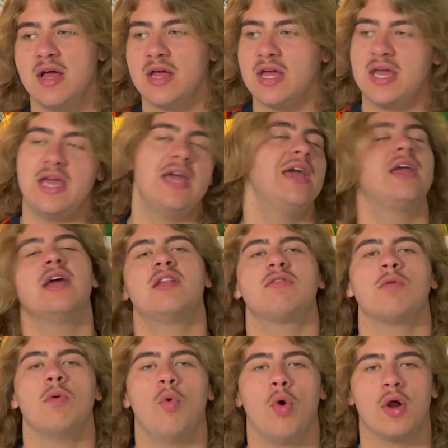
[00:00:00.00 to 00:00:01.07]
He gets
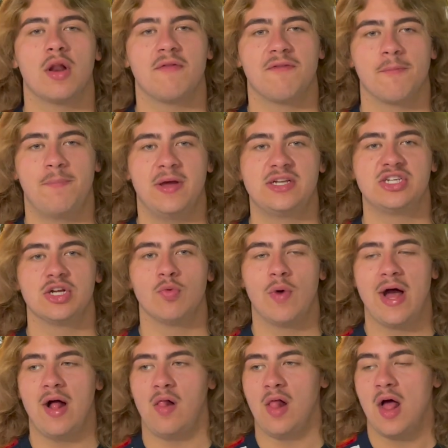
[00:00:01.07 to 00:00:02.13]
rewarded for pitching
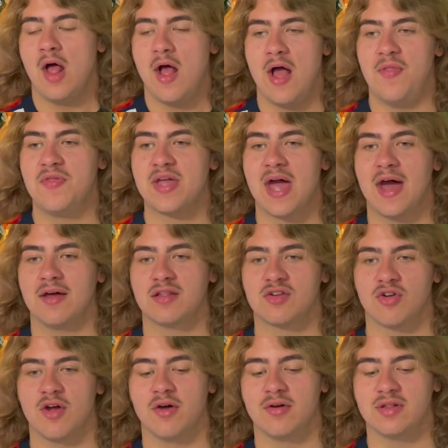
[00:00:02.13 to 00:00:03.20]
well, and the
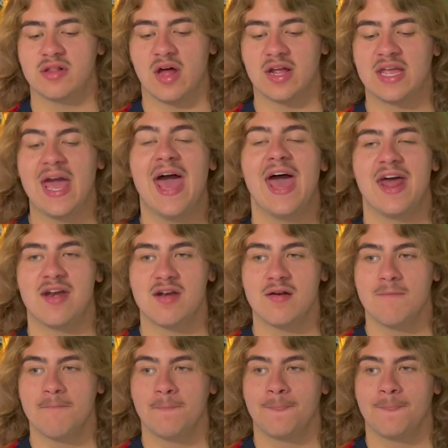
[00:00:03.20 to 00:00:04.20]
Astros, again,